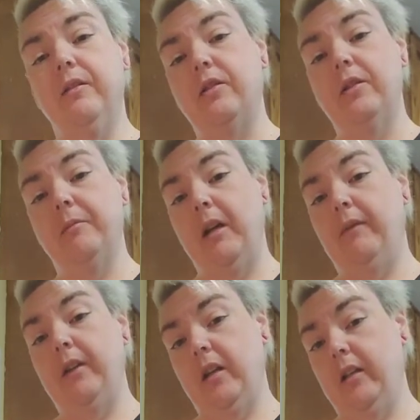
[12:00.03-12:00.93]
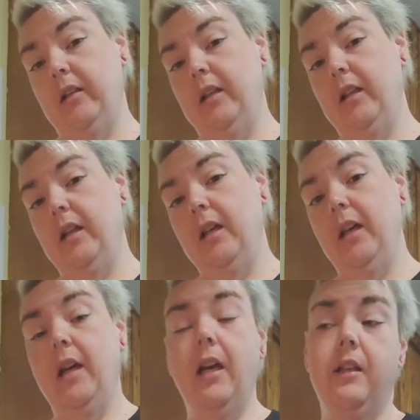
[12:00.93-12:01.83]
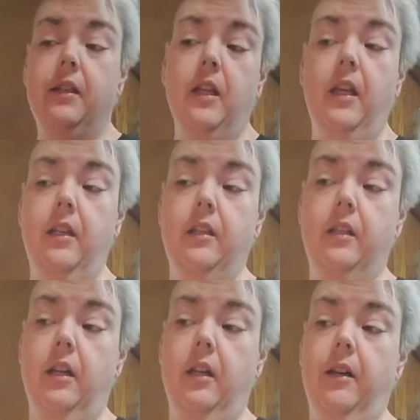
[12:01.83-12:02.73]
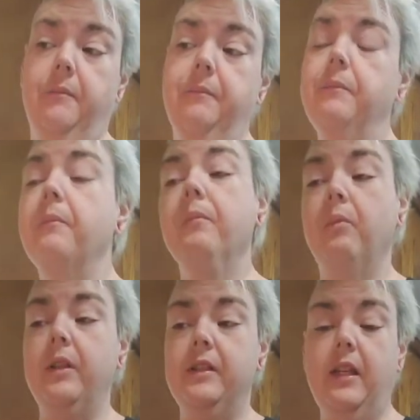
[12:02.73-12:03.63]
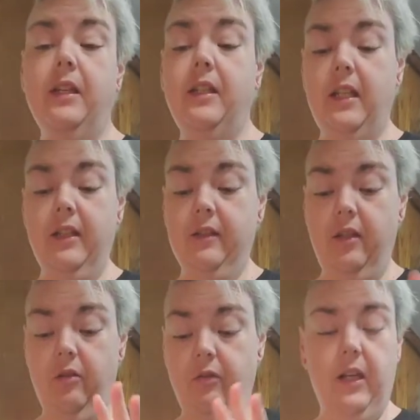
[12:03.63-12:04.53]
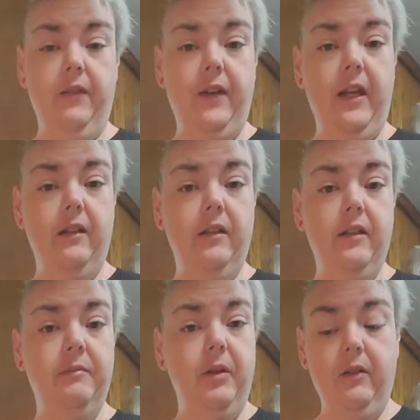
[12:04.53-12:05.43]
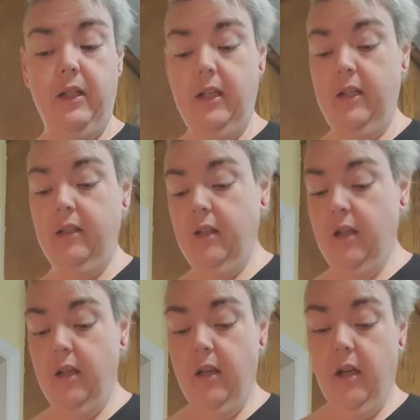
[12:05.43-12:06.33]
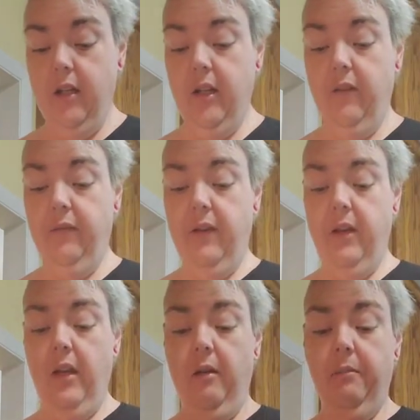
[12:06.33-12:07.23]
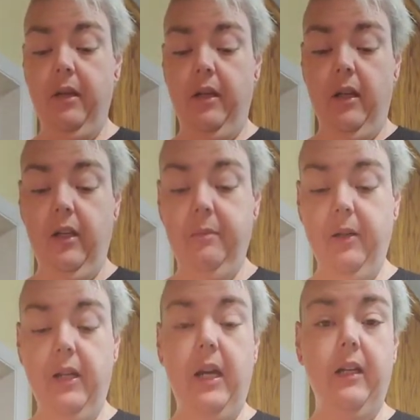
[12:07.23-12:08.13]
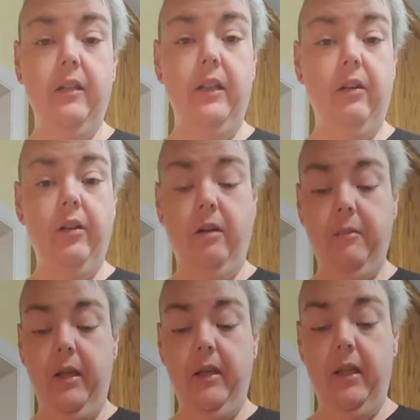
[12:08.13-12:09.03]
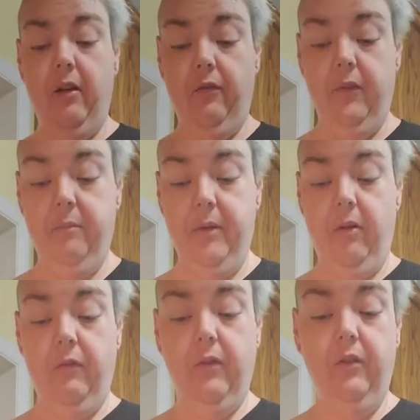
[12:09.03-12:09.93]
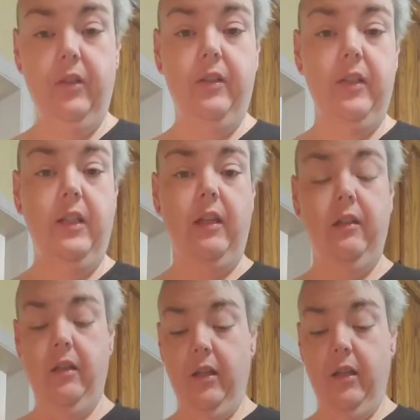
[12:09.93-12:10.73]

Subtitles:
turn my oven on. And then, once that dings, I know that I've had this marinating enough. But periodically, I'll come in and I'll flip it over just to get